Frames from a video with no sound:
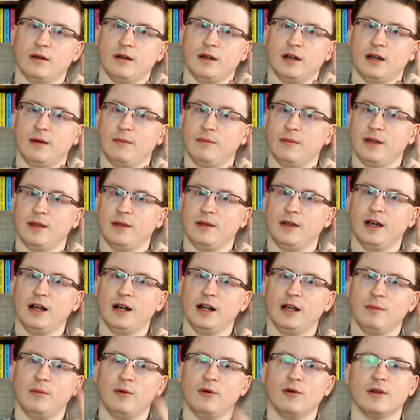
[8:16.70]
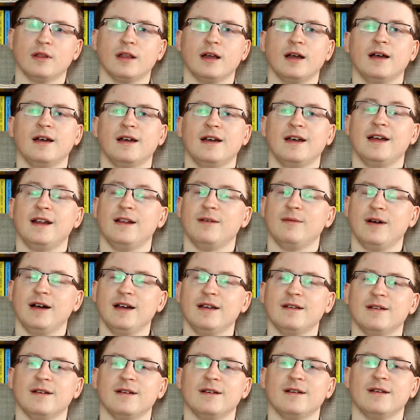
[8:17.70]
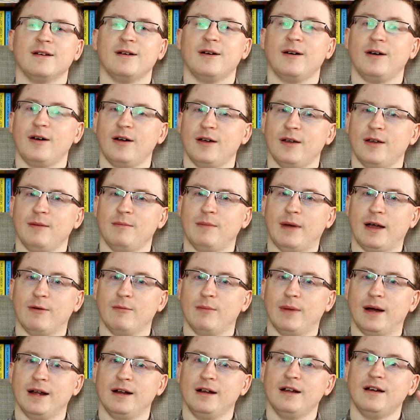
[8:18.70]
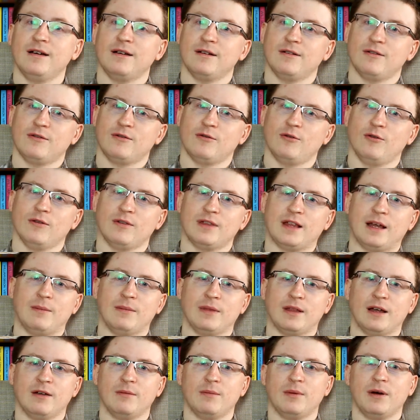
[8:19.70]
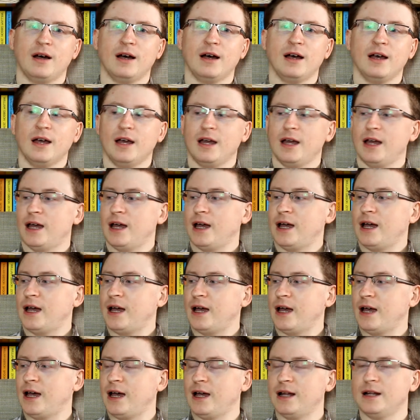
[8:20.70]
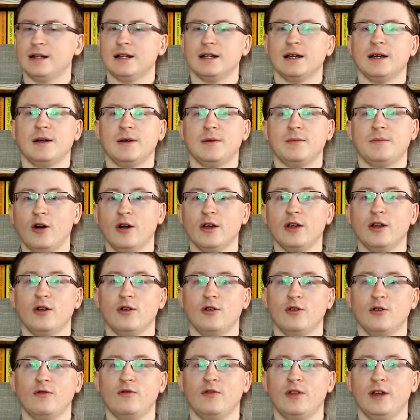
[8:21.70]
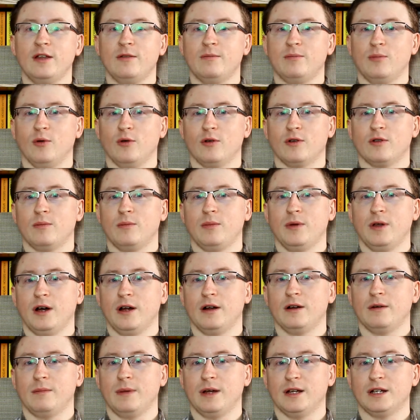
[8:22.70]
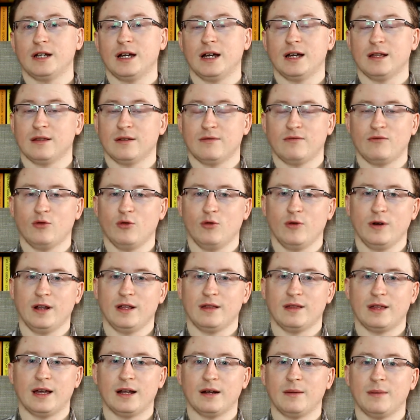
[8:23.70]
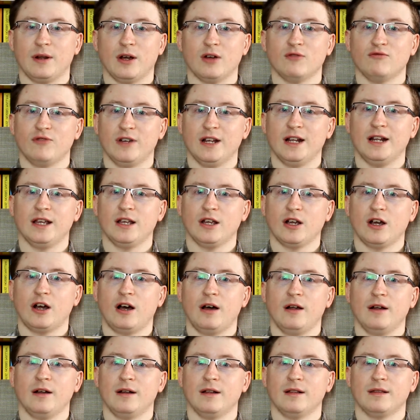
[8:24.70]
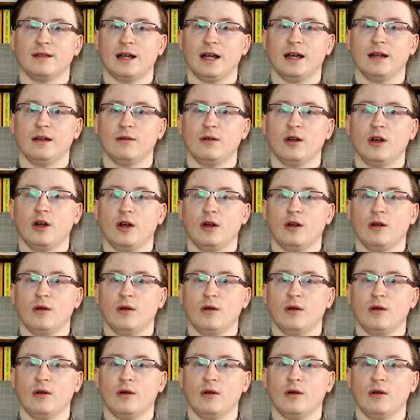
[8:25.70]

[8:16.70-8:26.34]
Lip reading: in the earlier books. Anyway, he may or may not, of course, same as Harry Potter. And I love these books beyond measure, as I've already said. I mean, I really can't say